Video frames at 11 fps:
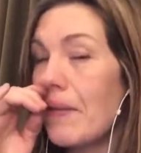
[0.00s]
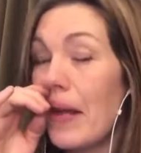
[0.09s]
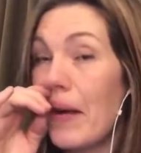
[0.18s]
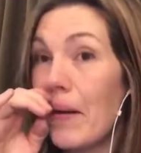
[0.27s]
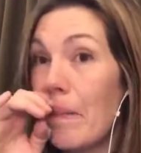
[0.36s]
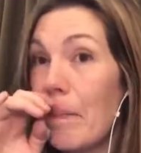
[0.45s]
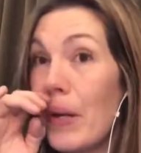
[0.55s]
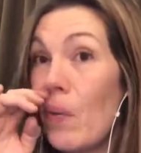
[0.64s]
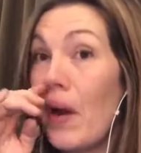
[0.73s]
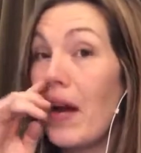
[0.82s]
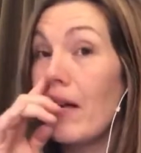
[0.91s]
then be
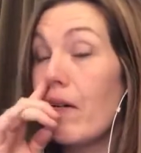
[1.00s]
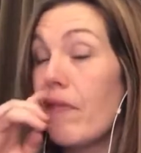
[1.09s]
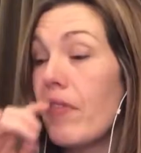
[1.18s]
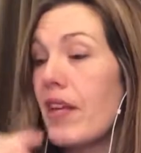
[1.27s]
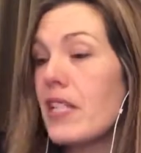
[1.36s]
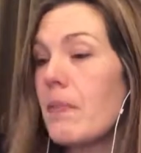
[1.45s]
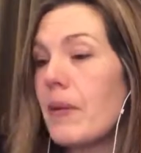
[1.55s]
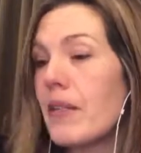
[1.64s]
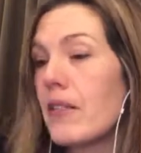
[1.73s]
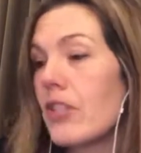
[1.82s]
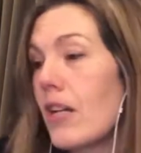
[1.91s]
aware of this,
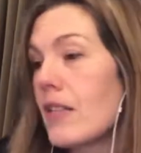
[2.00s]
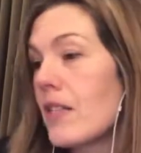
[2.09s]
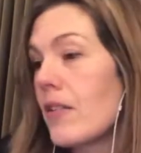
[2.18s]
because chances